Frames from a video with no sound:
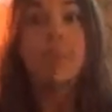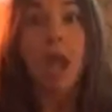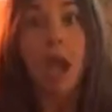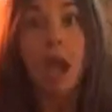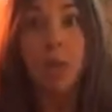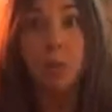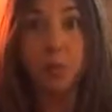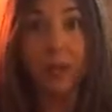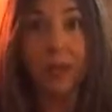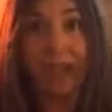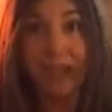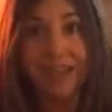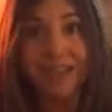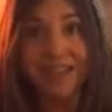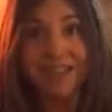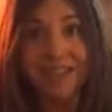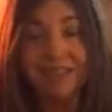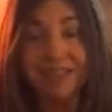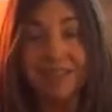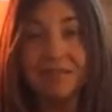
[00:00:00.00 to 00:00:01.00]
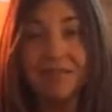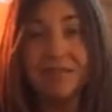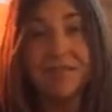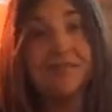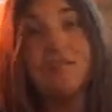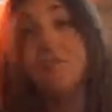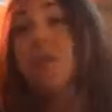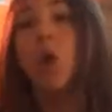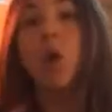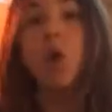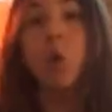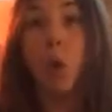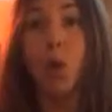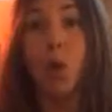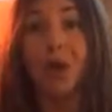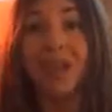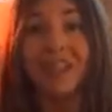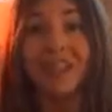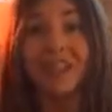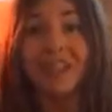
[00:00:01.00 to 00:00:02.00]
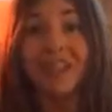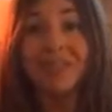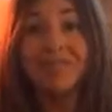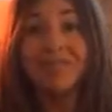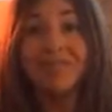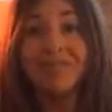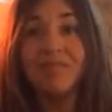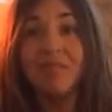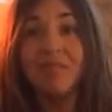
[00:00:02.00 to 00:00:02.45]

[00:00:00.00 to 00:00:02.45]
I reacted accordingly.